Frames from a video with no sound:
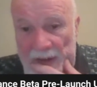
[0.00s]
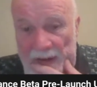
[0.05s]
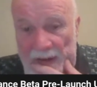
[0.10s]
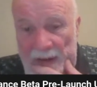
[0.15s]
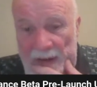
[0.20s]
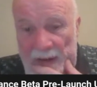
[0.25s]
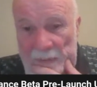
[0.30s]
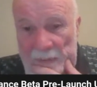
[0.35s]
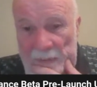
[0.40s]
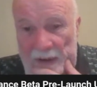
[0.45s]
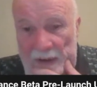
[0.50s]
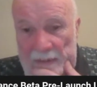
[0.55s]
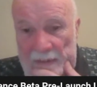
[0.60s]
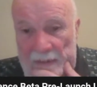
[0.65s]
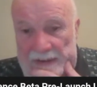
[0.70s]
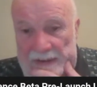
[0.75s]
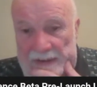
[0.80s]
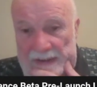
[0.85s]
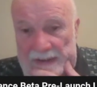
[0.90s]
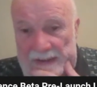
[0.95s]
And
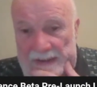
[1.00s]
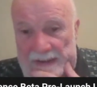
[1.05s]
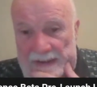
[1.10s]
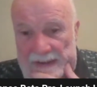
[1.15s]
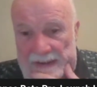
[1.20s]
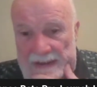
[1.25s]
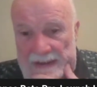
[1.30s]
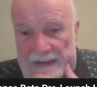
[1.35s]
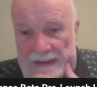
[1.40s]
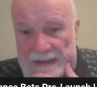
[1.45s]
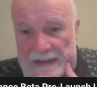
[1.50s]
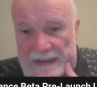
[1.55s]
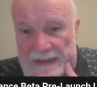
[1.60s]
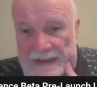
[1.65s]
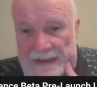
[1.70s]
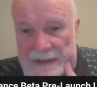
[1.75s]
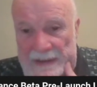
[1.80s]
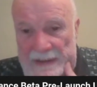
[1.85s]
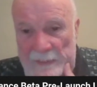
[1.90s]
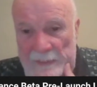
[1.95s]
Mohammed says he's
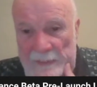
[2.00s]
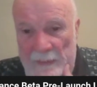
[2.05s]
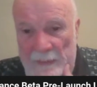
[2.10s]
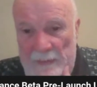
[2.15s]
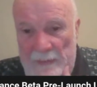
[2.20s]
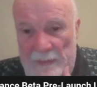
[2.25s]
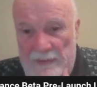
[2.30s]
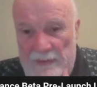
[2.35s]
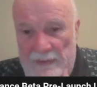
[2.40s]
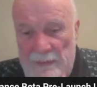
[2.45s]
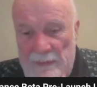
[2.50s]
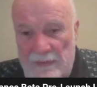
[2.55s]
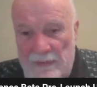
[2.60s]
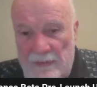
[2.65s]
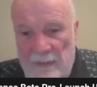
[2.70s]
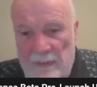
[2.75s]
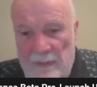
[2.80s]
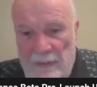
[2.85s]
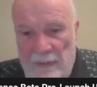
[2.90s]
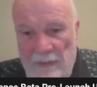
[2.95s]
excited to promote some
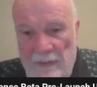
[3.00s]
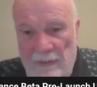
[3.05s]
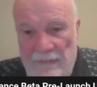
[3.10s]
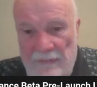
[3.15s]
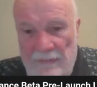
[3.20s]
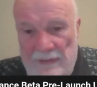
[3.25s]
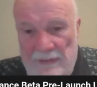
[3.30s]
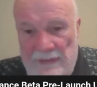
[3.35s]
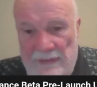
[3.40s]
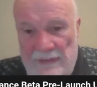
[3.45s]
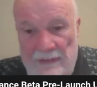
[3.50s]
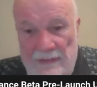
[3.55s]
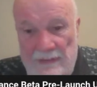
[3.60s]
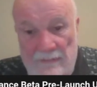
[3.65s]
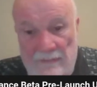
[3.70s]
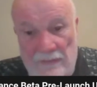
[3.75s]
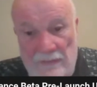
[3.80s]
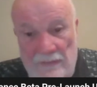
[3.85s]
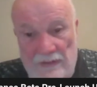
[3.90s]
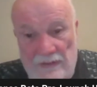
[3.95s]
crypto offers.
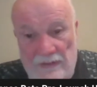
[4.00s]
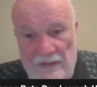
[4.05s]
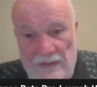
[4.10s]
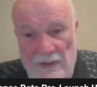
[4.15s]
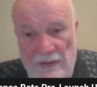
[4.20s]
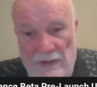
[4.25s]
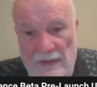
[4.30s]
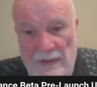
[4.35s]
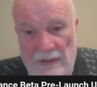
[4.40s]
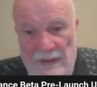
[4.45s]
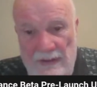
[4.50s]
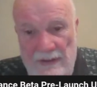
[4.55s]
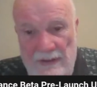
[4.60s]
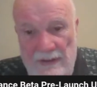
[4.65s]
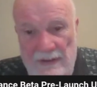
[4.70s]
Just do it.